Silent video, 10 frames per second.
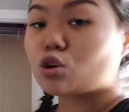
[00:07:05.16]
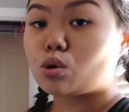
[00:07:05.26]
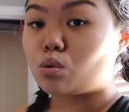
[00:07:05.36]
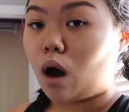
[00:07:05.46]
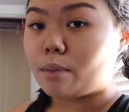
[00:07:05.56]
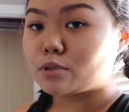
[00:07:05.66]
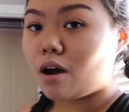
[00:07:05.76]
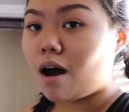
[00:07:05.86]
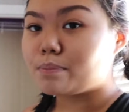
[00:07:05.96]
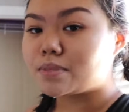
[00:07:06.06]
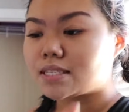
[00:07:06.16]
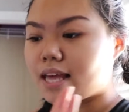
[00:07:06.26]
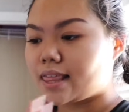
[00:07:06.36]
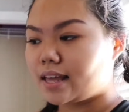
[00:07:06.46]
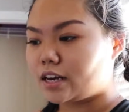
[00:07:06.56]
crop tops,
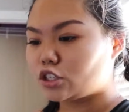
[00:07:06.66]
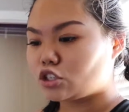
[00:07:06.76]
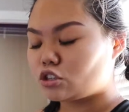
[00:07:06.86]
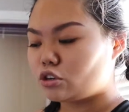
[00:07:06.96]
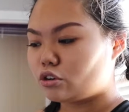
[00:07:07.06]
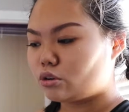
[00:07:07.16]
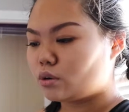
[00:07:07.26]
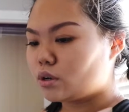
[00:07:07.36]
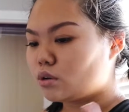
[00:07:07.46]
then I'll do